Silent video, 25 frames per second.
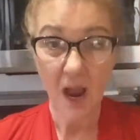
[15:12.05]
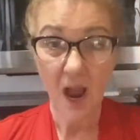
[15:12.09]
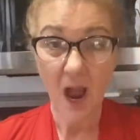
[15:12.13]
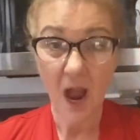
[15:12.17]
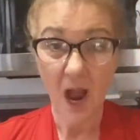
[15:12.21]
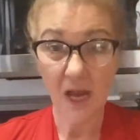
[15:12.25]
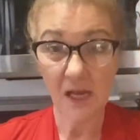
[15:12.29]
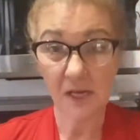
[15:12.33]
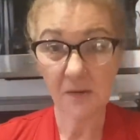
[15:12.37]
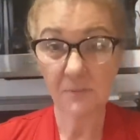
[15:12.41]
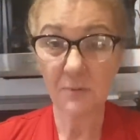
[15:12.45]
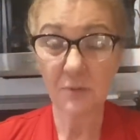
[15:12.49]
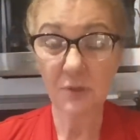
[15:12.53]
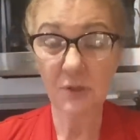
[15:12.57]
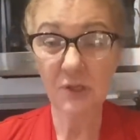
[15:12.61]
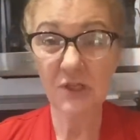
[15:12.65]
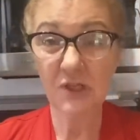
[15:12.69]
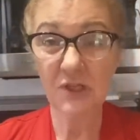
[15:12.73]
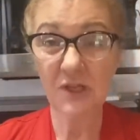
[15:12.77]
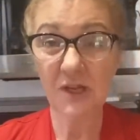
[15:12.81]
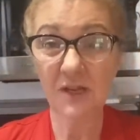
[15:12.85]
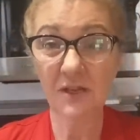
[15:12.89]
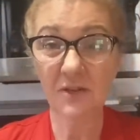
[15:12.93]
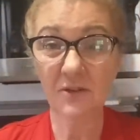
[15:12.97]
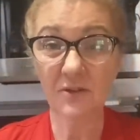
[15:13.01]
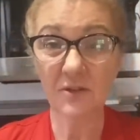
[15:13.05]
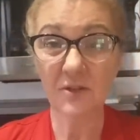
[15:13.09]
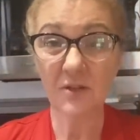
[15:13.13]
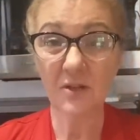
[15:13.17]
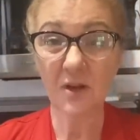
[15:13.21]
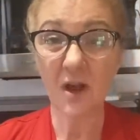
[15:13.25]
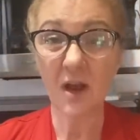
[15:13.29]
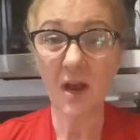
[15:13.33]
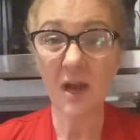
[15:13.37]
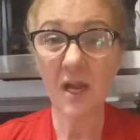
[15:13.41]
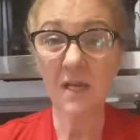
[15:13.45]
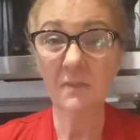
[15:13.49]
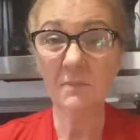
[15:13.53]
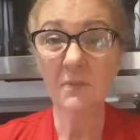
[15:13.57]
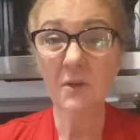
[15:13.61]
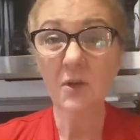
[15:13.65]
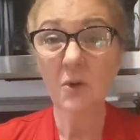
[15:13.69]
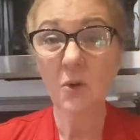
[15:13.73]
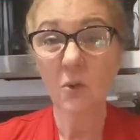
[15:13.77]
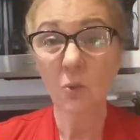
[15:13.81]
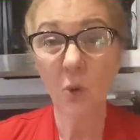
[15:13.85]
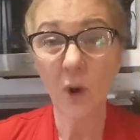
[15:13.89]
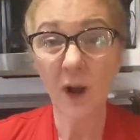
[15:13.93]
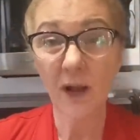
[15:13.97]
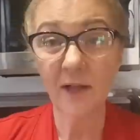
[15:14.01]
I appreciate your time
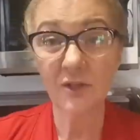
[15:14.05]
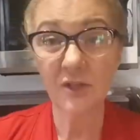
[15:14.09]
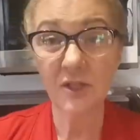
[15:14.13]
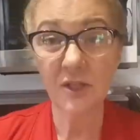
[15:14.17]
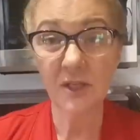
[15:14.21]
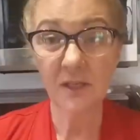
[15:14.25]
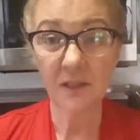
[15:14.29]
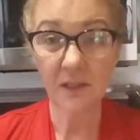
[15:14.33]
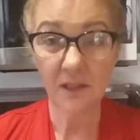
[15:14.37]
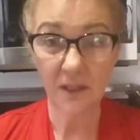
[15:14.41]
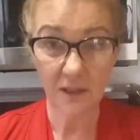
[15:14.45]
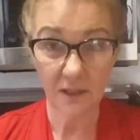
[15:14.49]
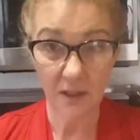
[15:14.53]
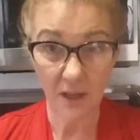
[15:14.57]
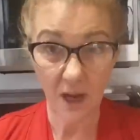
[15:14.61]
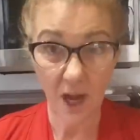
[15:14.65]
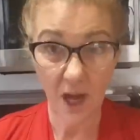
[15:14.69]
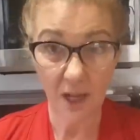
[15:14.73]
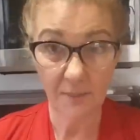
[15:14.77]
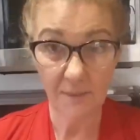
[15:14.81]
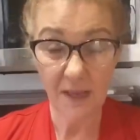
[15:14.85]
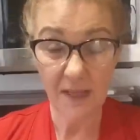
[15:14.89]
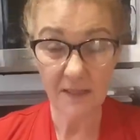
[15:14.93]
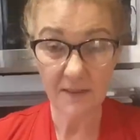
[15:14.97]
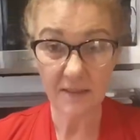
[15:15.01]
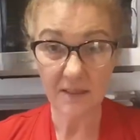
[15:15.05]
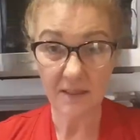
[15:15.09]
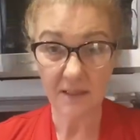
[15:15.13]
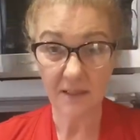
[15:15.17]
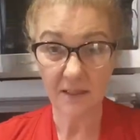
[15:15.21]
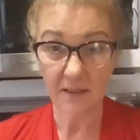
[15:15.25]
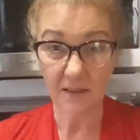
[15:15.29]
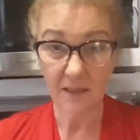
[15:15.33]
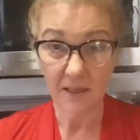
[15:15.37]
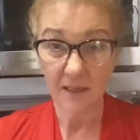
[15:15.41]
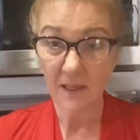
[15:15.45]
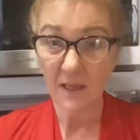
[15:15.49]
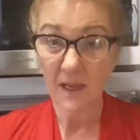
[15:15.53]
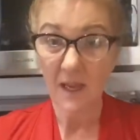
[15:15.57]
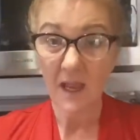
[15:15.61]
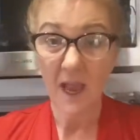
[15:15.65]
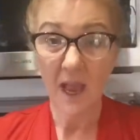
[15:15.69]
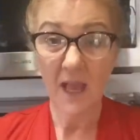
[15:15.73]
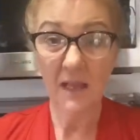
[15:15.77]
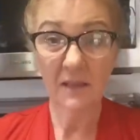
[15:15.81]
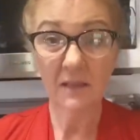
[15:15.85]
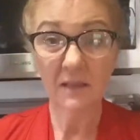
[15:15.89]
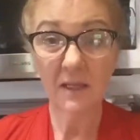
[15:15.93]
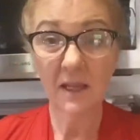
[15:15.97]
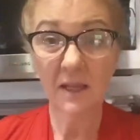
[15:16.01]
watching and commenting.
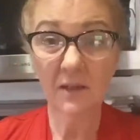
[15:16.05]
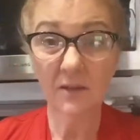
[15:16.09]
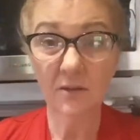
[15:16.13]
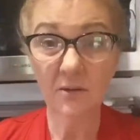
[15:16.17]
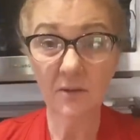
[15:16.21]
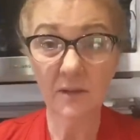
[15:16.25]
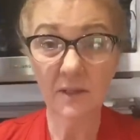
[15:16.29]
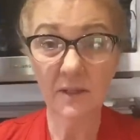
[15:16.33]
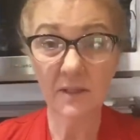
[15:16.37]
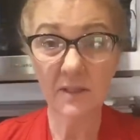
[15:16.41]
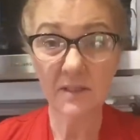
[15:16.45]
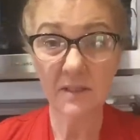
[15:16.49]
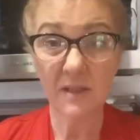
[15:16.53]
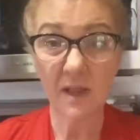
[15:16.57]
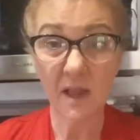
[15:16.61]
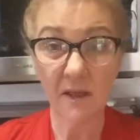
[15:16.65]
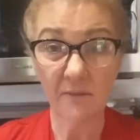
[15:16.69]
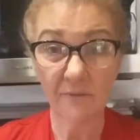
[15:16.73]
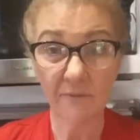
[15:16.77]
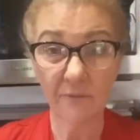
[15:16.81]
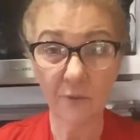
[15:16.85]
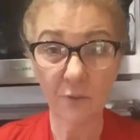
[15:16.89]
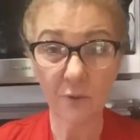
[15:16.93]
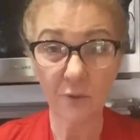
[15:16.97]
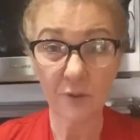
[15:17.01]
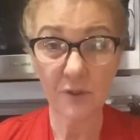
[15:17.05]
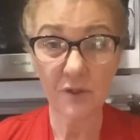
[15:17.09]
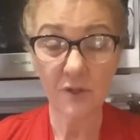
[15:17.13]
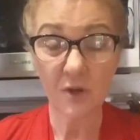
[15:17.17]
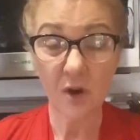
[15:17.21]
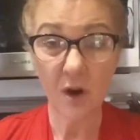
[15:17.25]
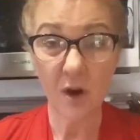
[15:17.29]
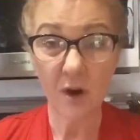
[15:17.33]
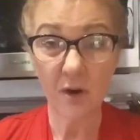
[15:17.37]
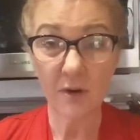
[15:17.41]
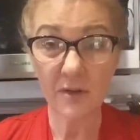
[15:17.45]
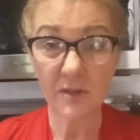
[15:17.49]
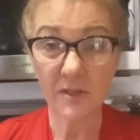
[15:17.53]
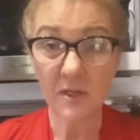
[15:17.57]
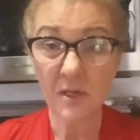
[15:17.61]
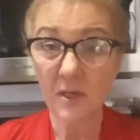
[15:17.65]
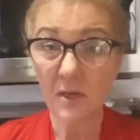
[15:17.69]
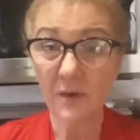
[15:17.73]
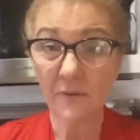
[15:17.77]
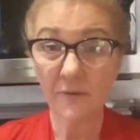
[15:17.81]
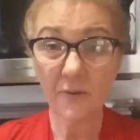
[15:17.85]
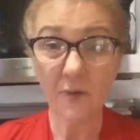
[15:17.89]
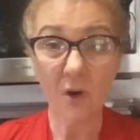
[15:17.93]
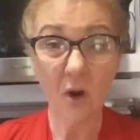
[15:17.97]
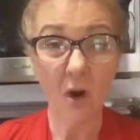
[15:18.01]
And thank you, Lisa and ForJars,
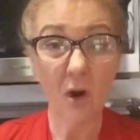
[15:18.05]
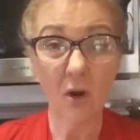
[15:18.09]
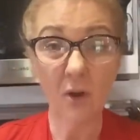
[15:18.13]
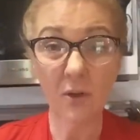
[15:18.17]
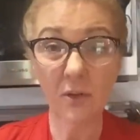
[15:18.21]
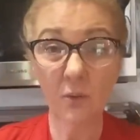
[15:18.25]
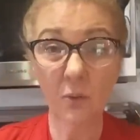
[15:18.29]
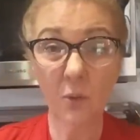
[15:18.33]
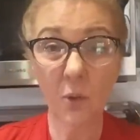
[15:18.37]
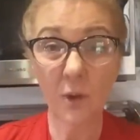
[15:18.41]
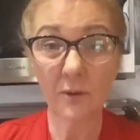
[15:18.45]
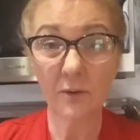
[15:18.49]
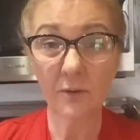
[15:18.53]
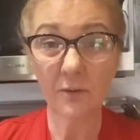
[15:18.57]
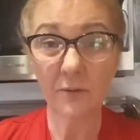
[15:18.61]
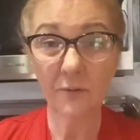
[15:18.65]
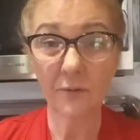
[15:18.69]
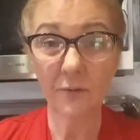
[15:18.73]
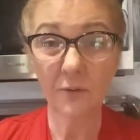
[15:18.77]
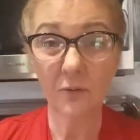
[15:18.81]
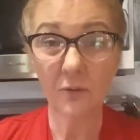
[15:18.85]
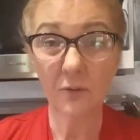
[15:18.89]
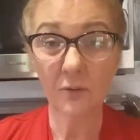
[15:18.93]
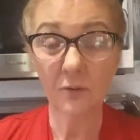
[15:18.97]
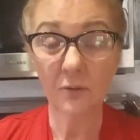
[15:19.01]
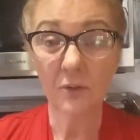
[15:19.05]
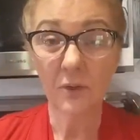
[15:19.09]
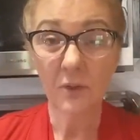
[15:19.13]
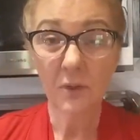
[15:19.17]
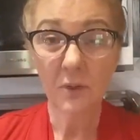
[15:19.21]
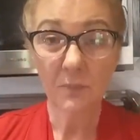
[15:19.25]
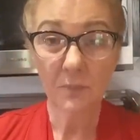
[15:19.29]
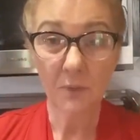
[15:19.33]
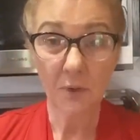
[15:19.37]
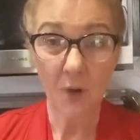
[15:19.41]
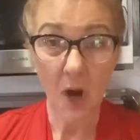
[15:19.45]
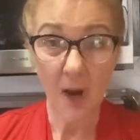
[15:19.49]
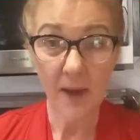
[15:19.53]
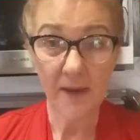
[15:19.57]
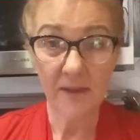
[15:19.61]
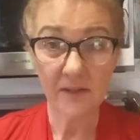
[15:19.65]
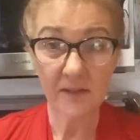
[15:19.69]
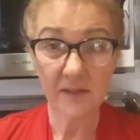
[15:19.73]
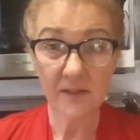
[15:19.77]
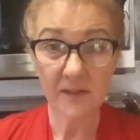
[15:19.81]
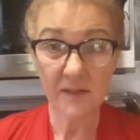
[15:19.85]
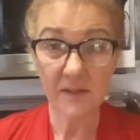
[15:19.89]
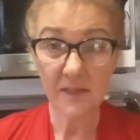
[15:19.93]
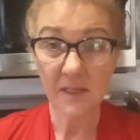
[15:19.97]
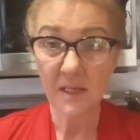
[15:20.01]
for all the wonderful
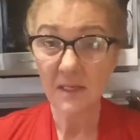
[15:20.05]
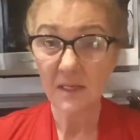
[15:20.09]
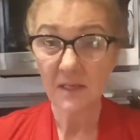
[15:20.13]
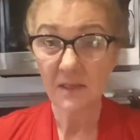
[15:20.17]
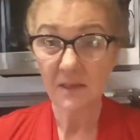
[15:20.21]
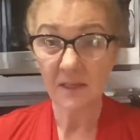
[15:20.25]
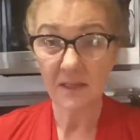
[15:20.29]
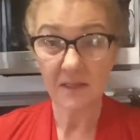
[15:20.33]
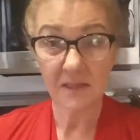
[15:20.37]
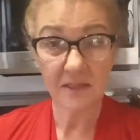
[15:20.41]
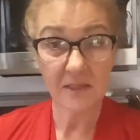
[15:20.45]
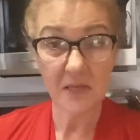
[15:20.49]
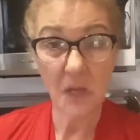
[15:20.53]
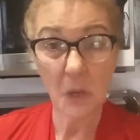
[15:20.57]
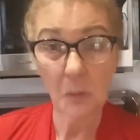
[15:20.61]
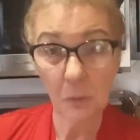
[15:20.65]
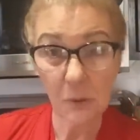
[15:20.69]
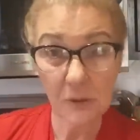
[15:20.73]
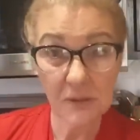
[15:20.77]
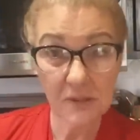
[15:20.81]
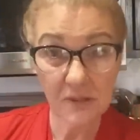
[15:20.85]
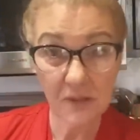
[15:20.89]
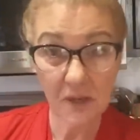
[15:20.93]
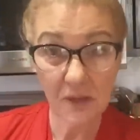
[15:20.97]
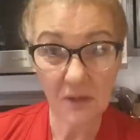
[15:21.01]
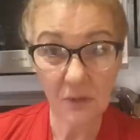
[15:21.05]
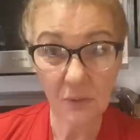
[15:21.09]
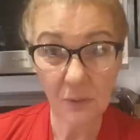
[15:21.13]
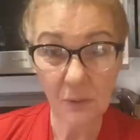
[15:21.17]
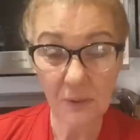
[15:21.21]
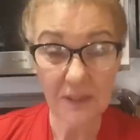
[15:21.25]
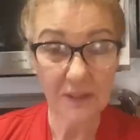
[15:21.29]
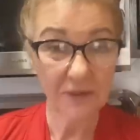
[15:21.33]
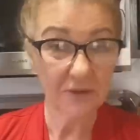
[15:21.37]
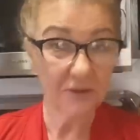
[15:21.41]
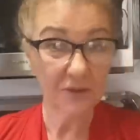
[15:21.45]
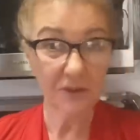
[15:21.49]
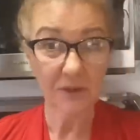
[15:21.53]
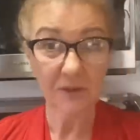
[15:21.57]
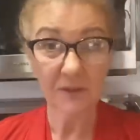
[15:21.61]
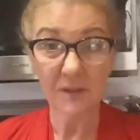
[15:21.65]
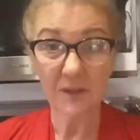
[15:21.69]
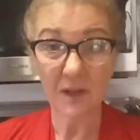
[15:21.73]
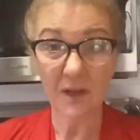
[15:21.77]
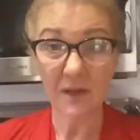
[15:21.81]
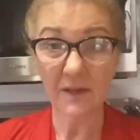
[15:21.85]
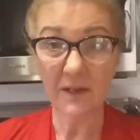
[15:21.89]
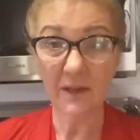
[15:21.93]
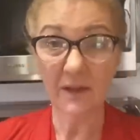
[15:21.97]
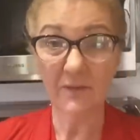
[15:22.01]
prizes that someone's going to win. Good
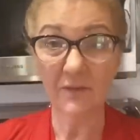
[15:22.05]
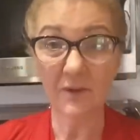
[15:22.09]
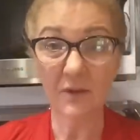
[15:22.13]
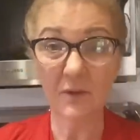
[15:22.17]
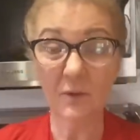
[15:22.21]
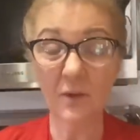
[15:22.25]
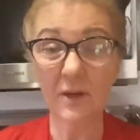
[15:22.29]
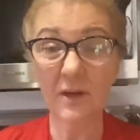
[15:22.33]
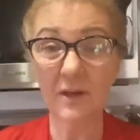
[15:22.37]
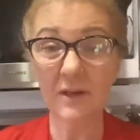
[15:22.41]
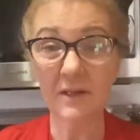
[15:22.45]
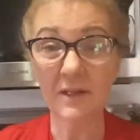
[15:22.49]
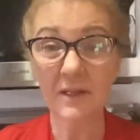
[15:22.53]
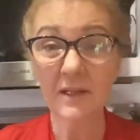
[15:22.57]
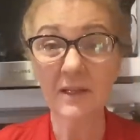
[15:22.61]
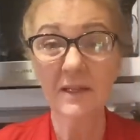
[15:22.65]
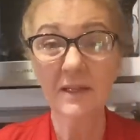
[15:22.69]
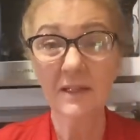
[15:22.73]
luck, everyone.